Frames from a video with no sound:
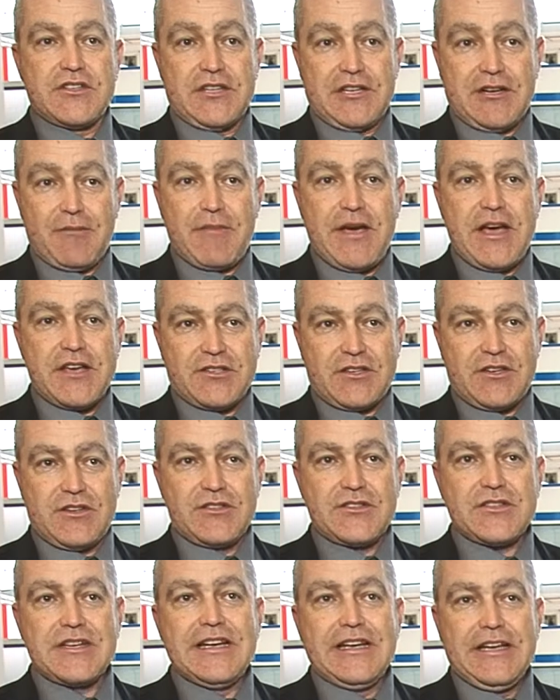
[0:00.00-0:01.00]
in
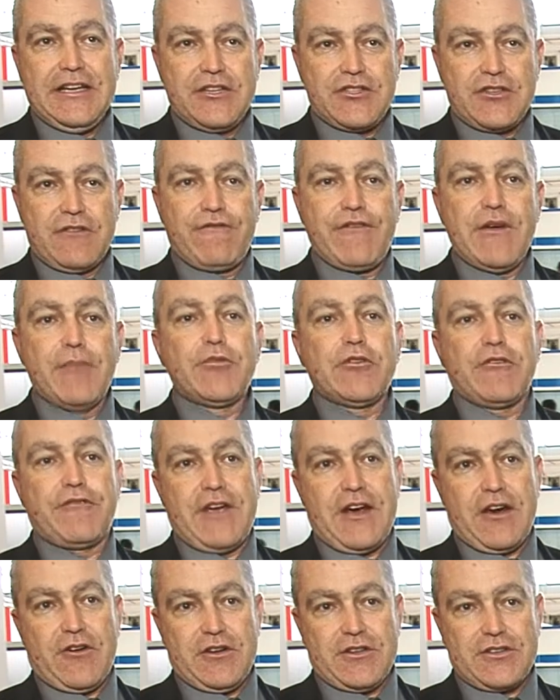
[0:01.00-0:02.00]
capacitance, it's in
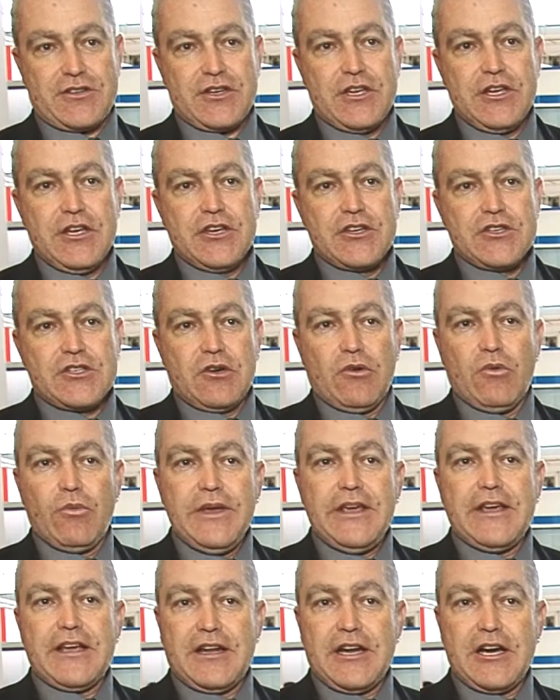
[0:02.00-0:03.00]
femtofarads. So
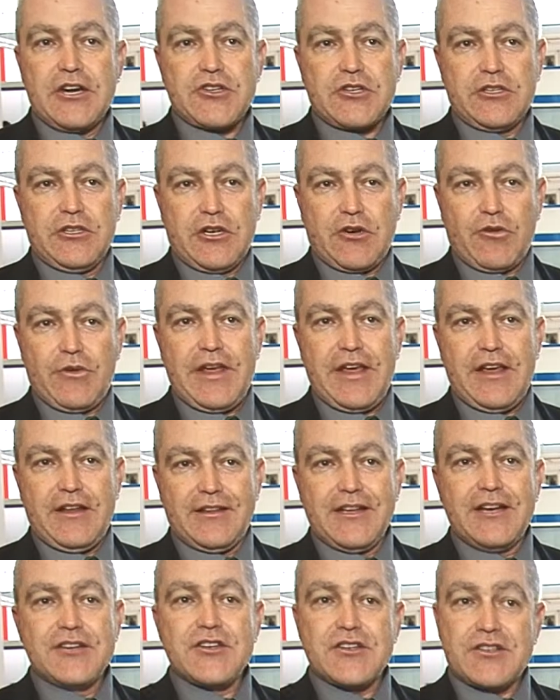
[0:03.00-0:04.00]
we can actually
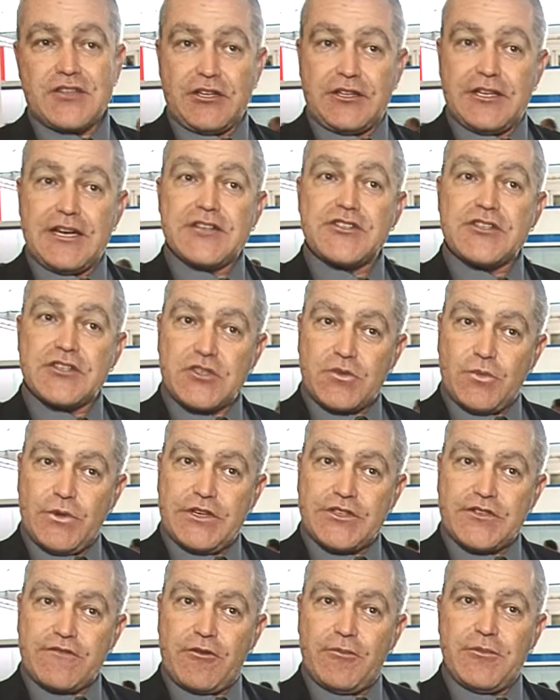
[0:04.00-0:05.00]
create not just a touch
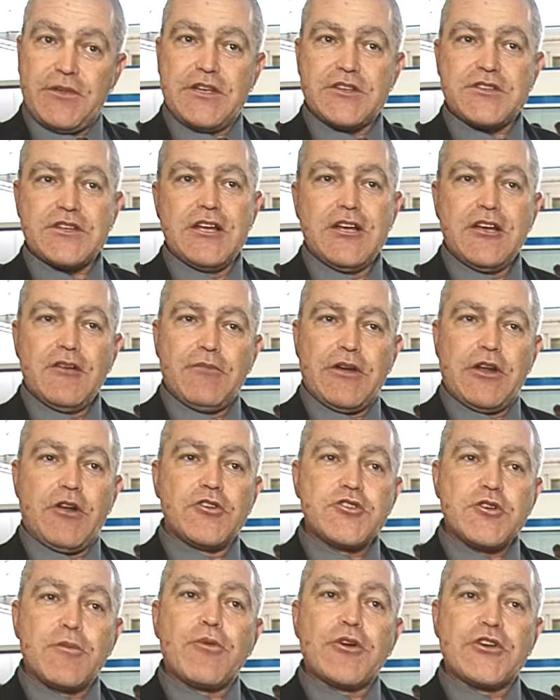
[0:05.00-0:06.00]
switch from this, but
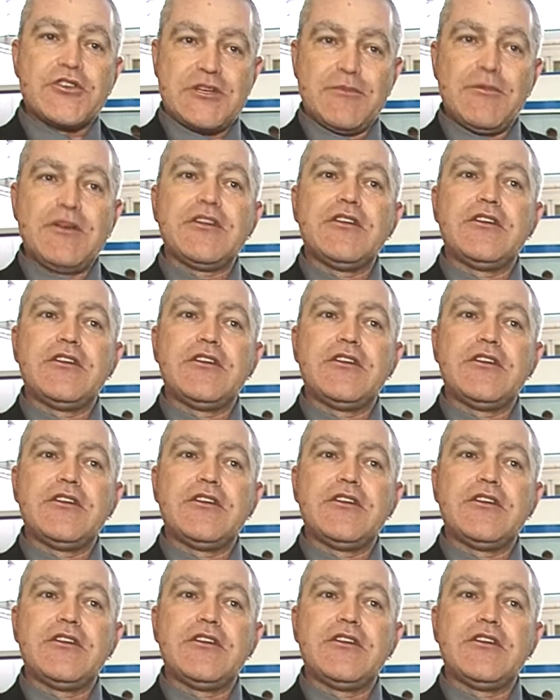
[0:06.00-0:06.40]
also proximity